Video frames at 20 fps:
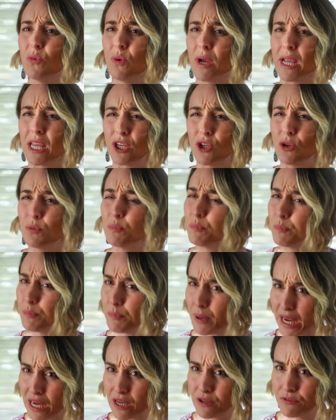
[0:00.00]
Wait, you
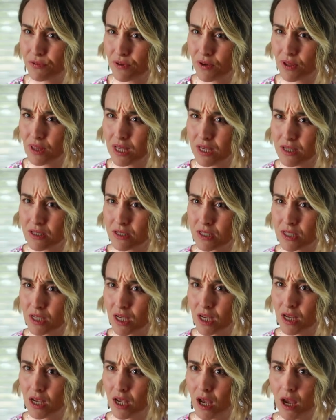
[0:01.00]
paid for this?
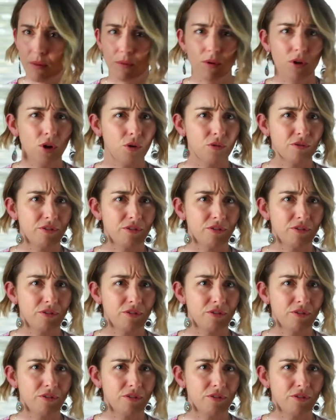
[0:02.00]
I mean, no